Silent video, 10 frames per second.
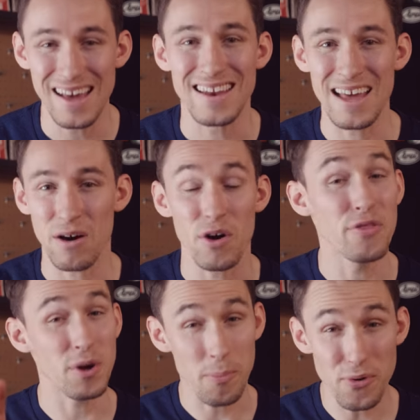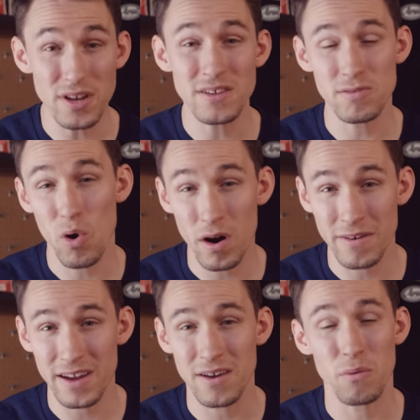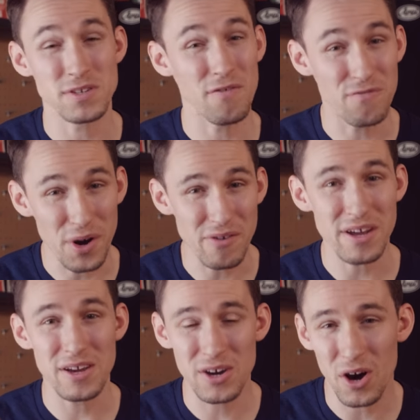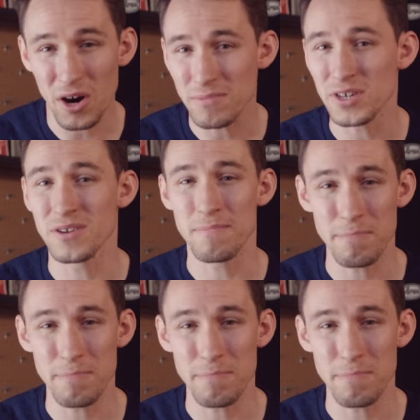Now, the Aprilia Tuareg was a very common